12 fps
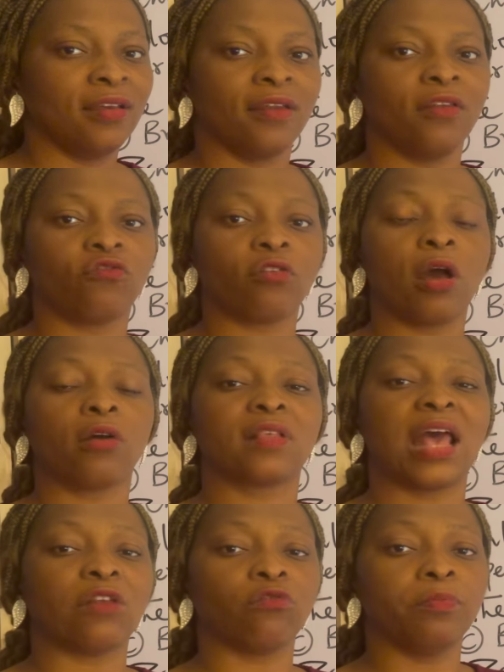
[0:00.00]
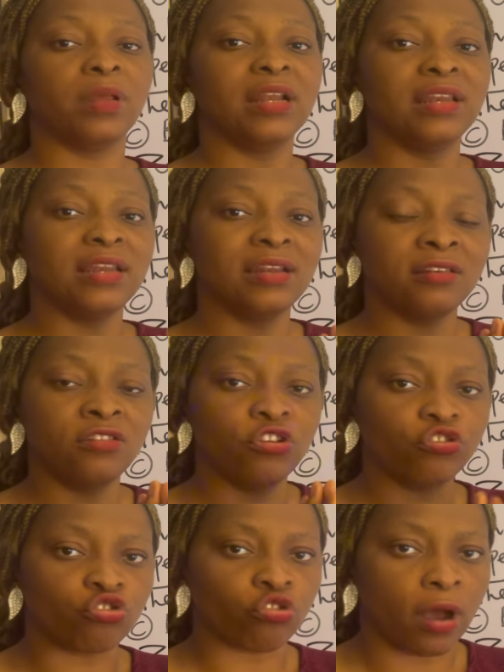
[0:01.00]
will be
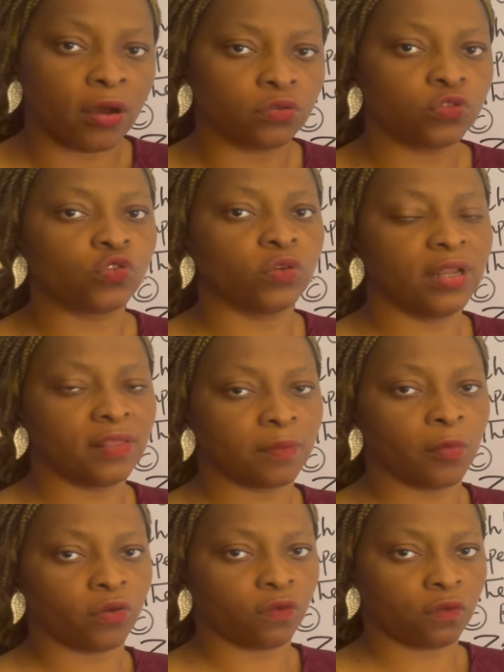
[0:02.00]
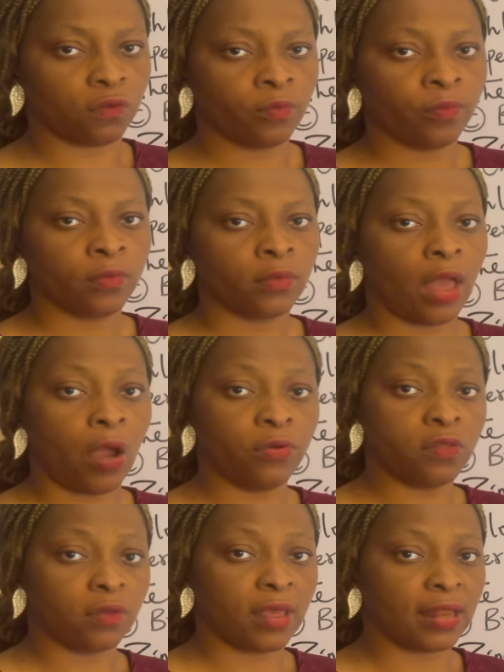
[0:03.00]
neutral to litmus. Are
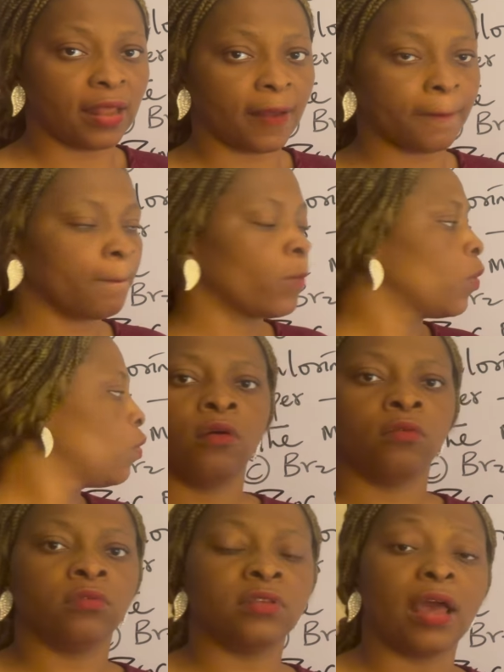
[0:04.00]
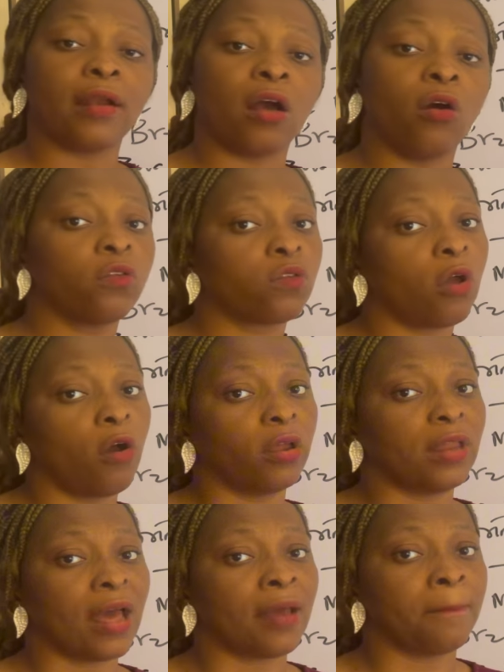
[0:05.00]
we together? There are also
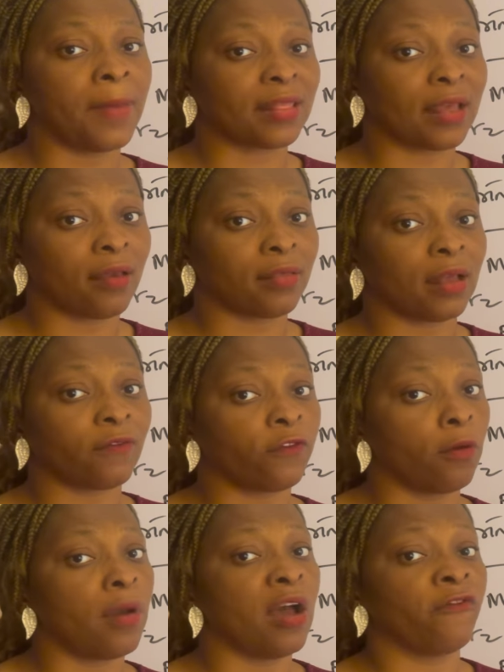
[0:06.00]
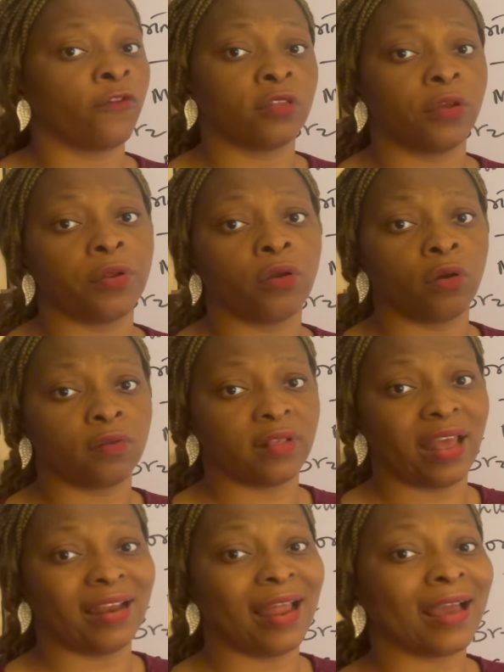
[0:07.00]
other metals that form amphoteric
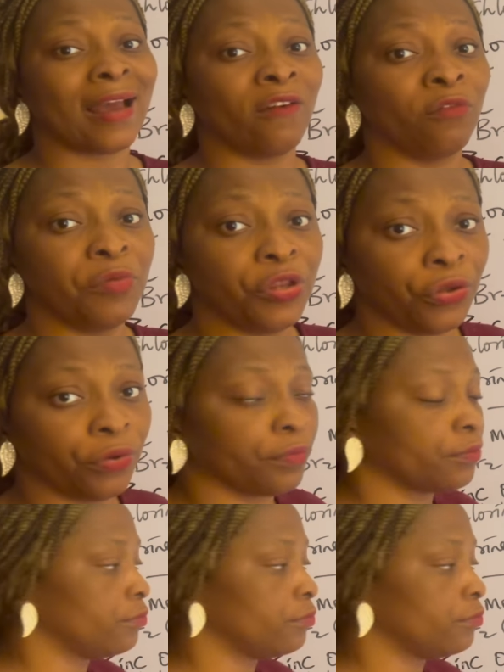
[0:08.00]
oxide like aluminium.